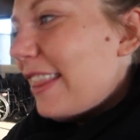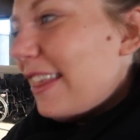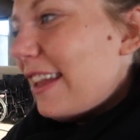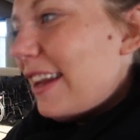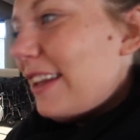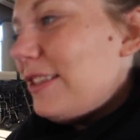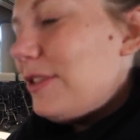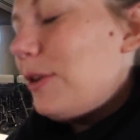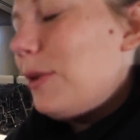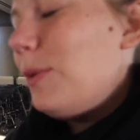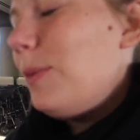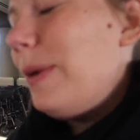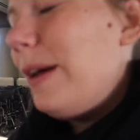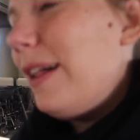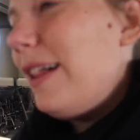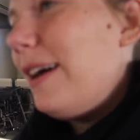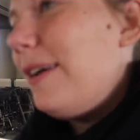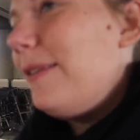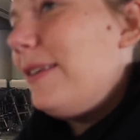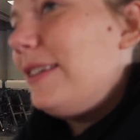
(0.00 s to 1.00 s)
then I told
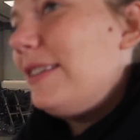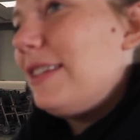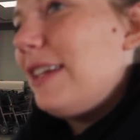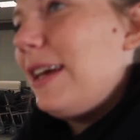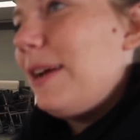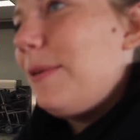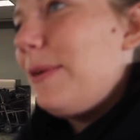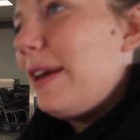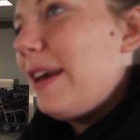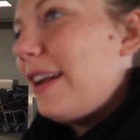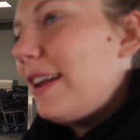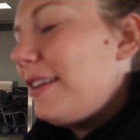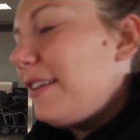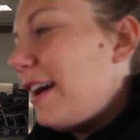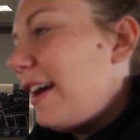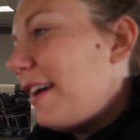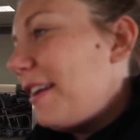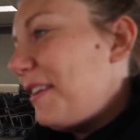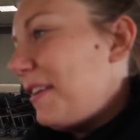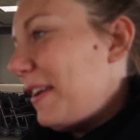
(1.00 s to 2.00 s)
Will, I was like, we got a
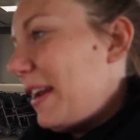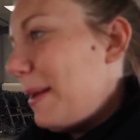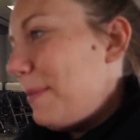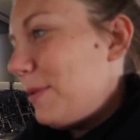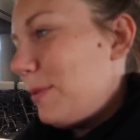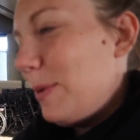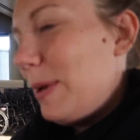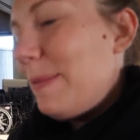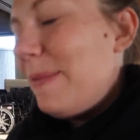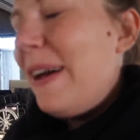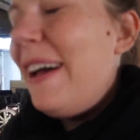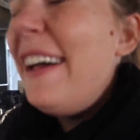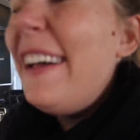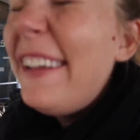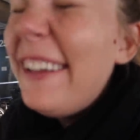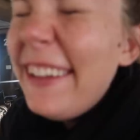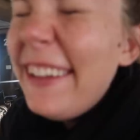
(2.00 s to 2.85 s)
dog and her name's Wilma.